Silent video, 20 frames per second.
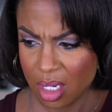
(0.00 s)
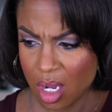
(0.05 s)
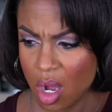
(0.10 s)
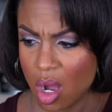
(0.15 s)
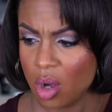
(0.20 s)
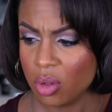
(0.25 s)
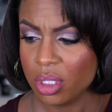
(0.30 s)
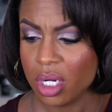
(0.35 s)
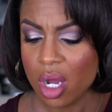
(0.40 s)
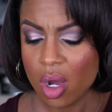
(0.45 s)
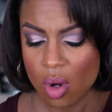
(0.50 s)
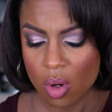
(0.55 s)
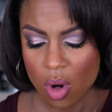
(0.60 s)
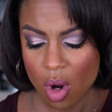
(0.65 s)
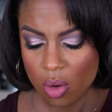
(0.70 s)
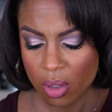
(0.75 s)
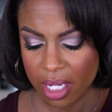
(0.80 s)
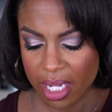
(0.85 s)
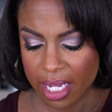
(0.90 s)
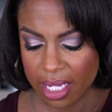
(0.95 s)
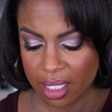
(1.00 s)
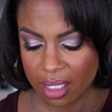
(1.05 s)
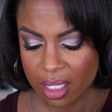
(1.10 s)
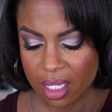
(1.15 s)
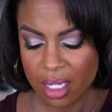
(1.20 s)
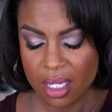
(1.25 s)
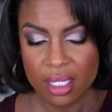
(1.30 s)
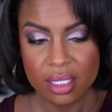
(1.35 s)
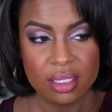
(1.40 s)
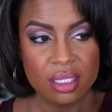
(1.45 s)
Oh no, okay.
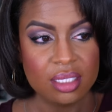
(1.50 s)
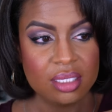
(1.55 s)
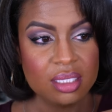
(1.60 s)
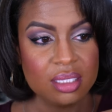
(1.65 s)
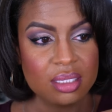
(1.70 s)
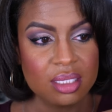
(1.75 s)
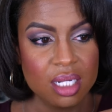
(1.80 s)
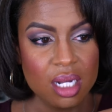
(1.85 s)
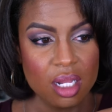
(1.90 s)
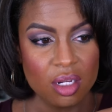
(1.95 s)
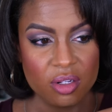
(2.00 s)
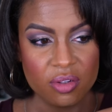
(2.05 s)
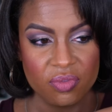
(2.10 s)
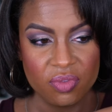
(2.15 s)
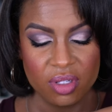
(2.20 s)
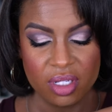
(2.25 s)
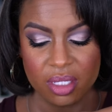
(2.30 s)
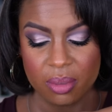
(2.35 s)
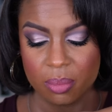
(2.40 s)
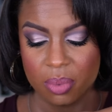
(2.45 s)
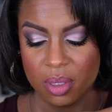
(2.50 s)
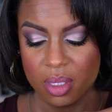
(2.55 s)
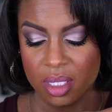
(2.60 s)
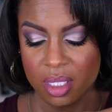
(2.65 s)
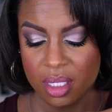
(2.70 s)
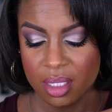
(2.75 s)
This is color flip.